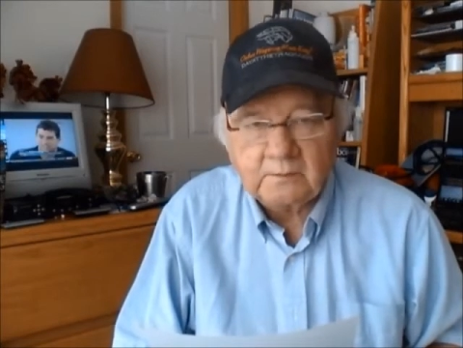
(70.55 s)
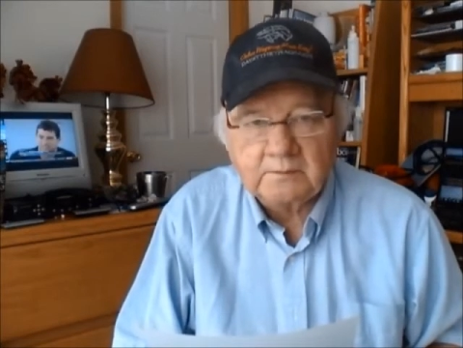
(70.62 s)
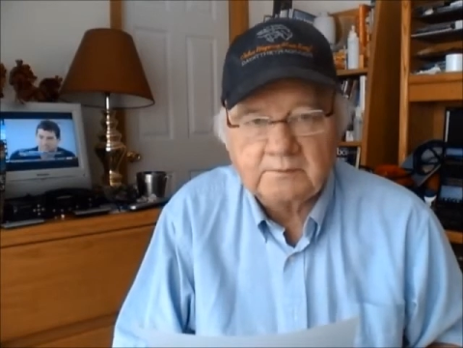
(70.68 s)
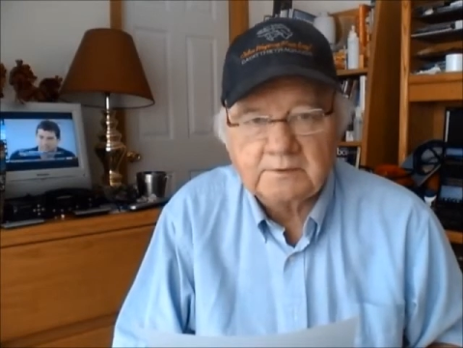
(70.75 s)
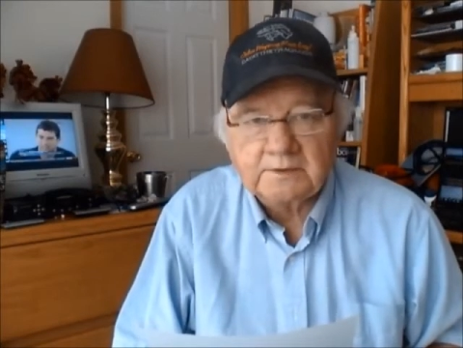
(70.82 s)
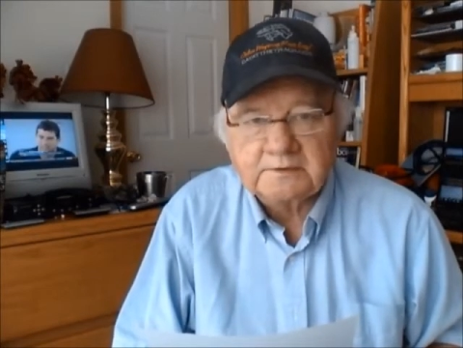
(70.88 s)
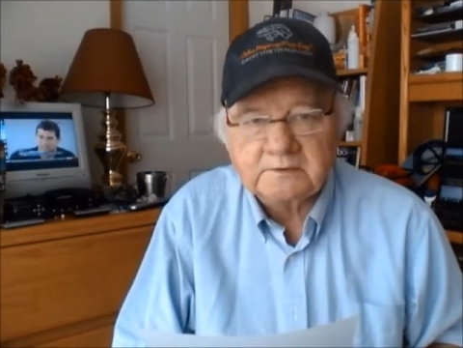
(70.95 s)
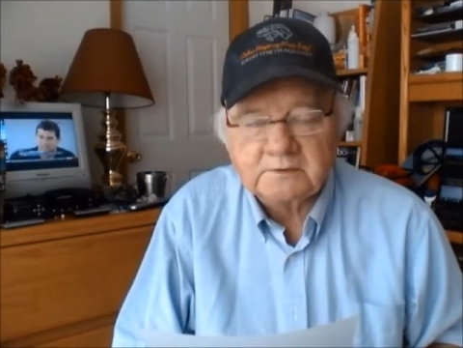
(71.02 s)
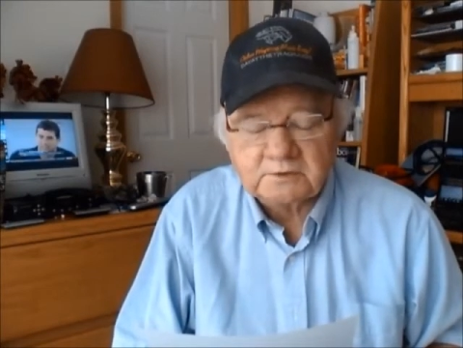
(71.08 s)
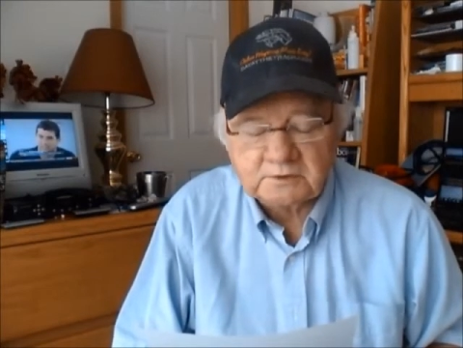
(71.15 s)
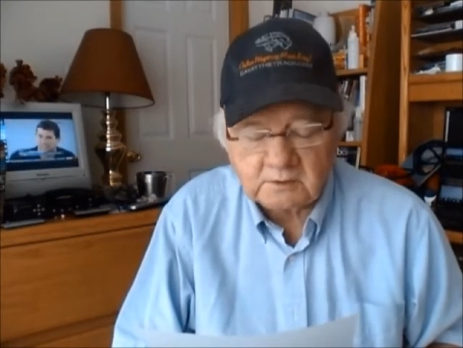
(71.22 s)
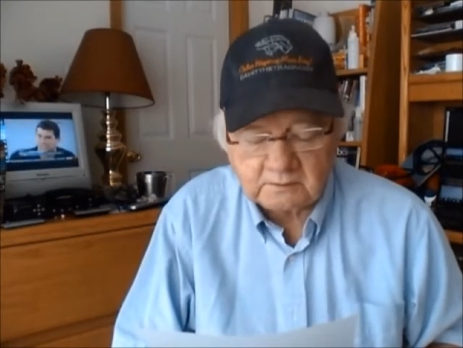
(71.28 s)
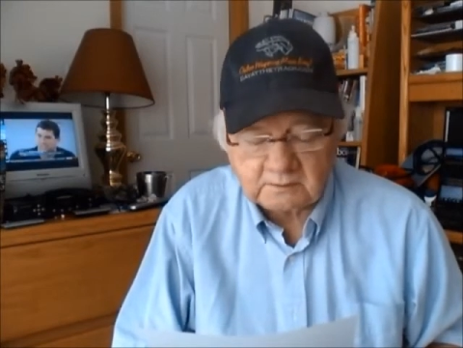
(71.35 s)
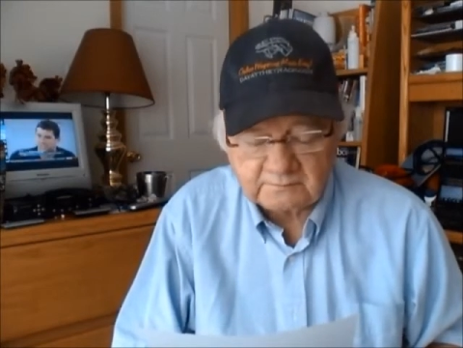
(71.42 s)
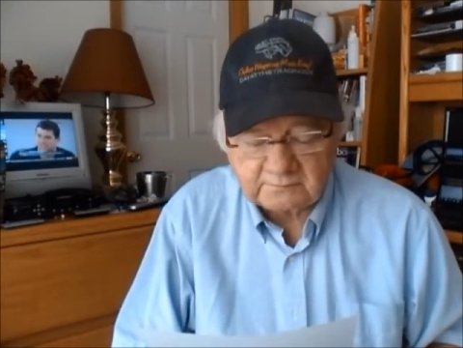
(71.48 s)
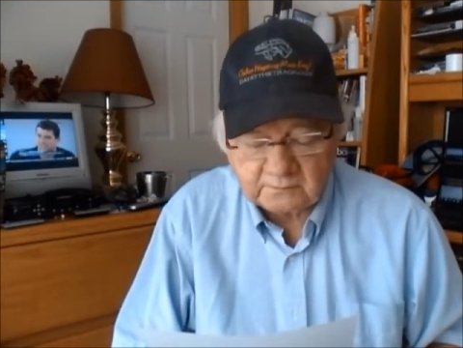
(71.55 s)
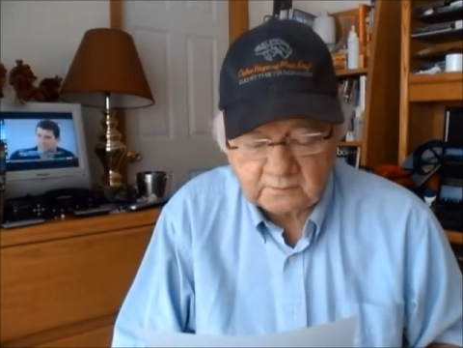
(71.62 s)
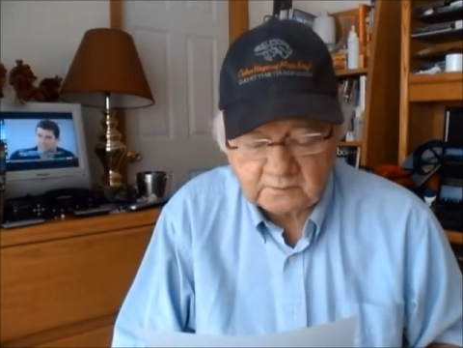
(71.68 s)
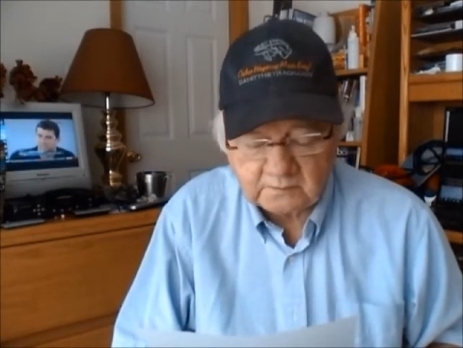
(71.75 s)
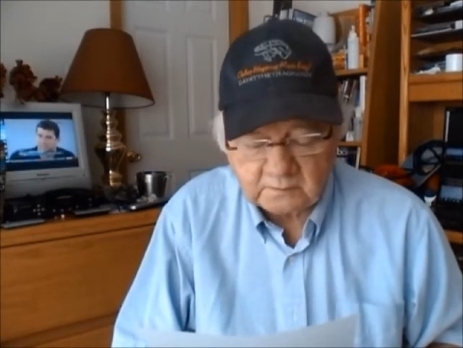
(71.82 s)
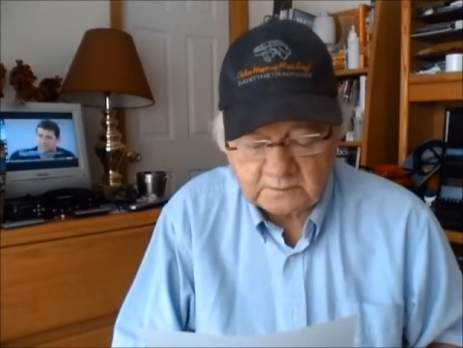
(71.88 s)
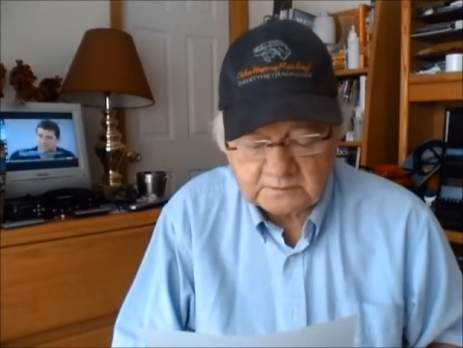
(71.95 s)
win, place, and show on a
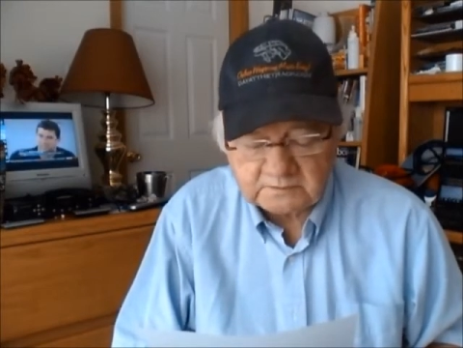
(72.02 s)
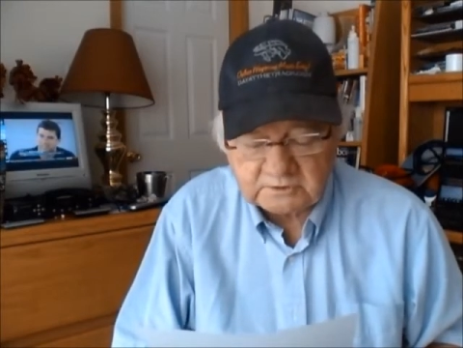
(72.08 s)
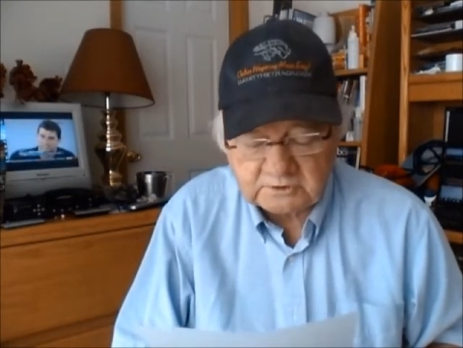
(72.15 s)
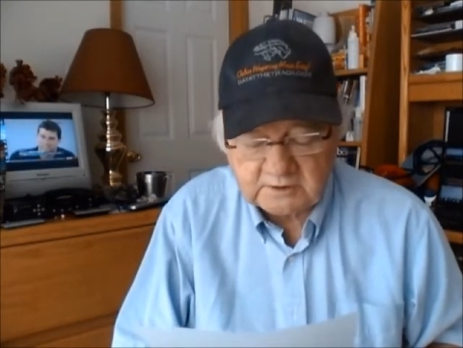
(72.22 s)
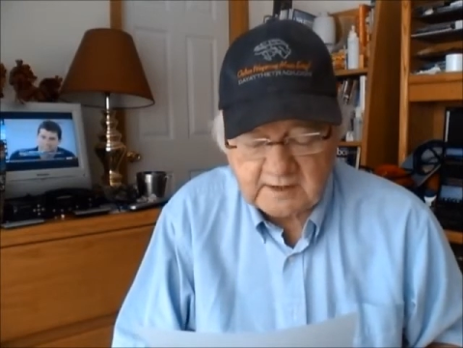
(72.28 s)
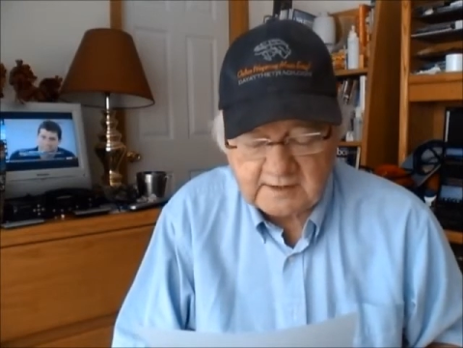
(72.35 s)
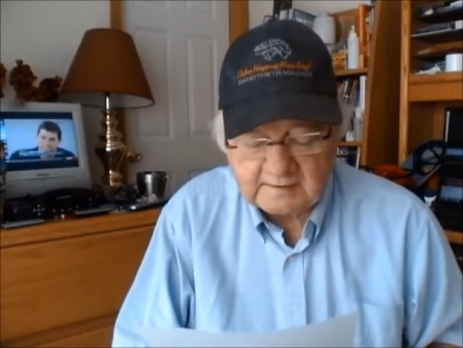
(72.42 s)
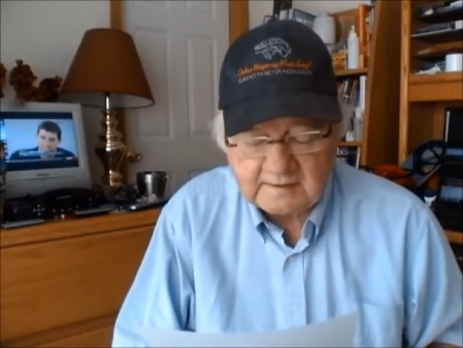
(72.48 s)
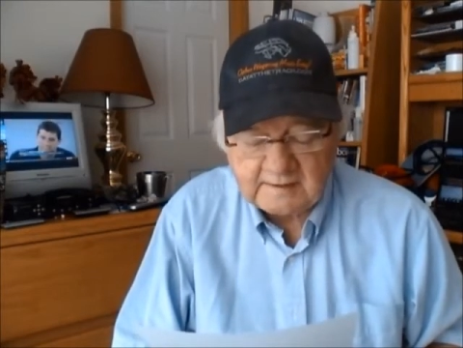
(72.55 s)
4 to 1 shot.